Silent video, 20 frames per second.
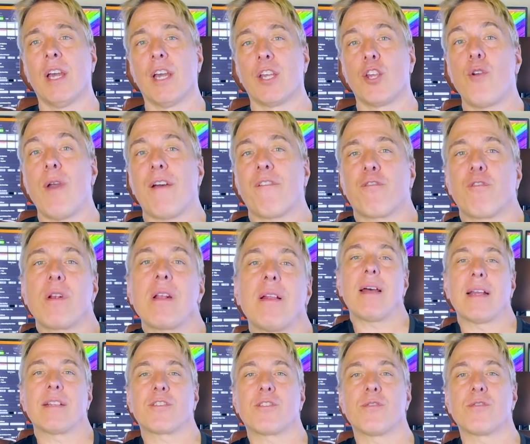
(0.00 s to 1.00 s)
You have
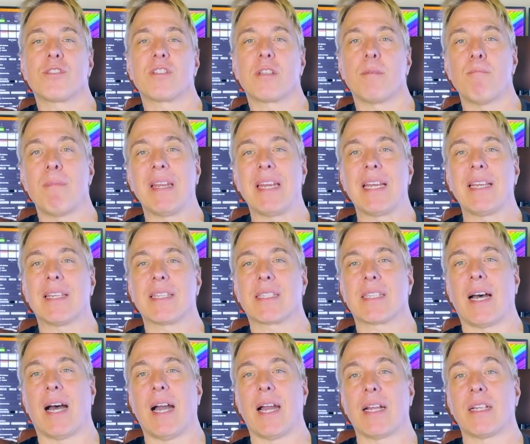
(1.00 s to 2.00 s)
freelancers submitting
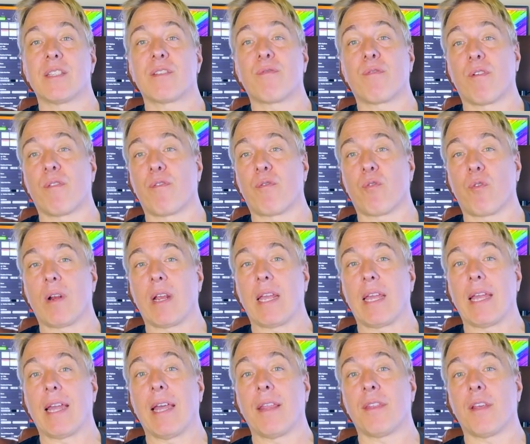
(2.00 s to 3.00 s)
designs for
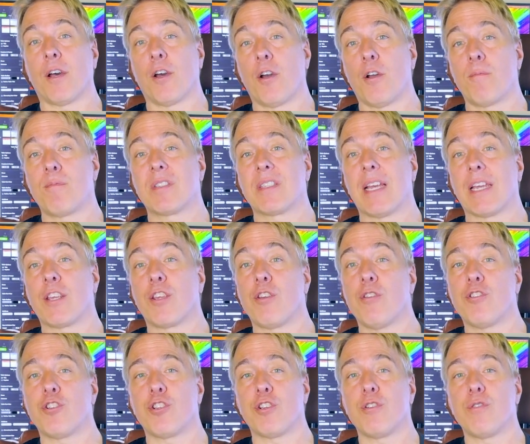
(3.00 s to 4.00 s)
free in the hopes that
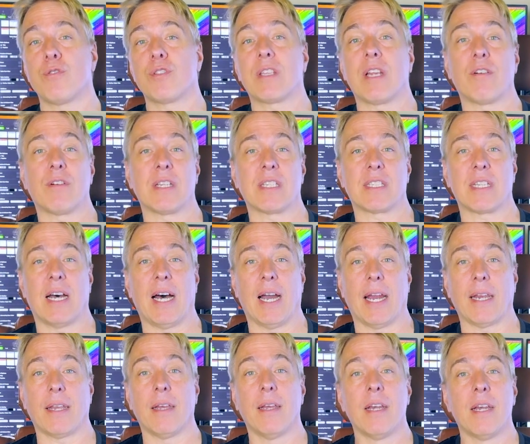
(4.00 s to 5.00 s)
you choose their
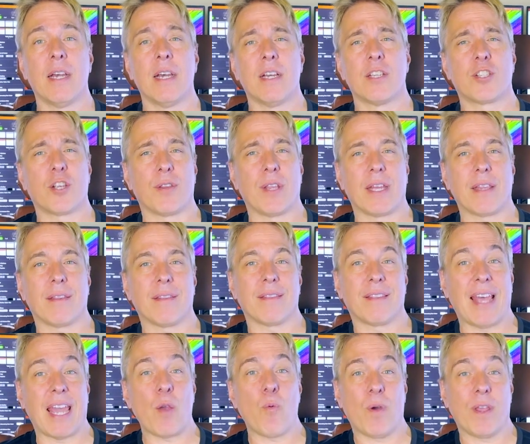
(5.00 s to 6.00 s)
design so
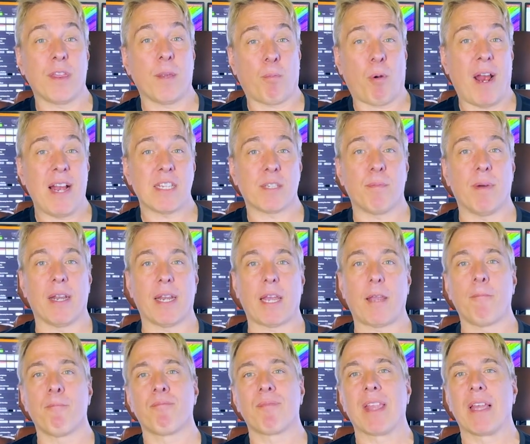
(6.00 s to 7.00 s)
that they win the prize
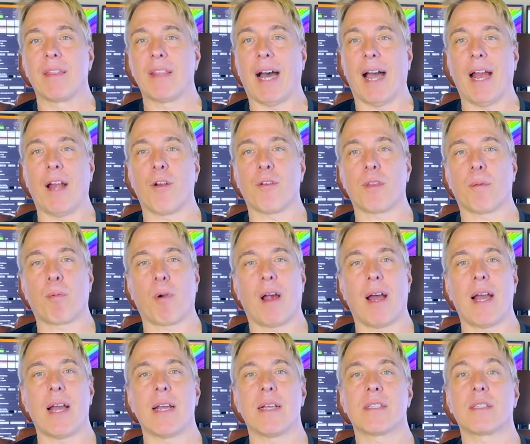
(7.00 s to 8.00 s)
money. The higher the
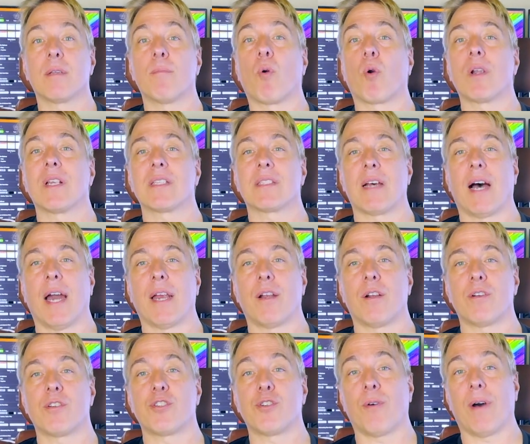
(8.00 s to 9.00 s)
prize, the more
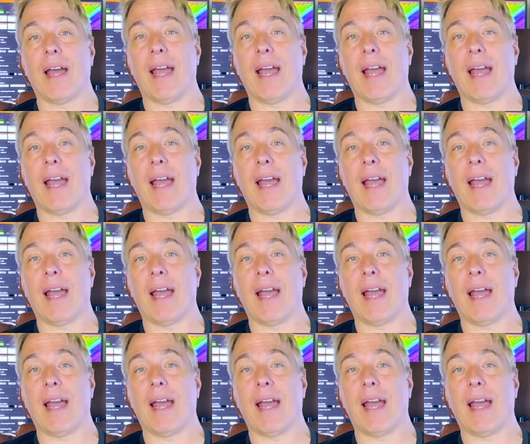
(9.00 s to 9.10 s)
designers you'll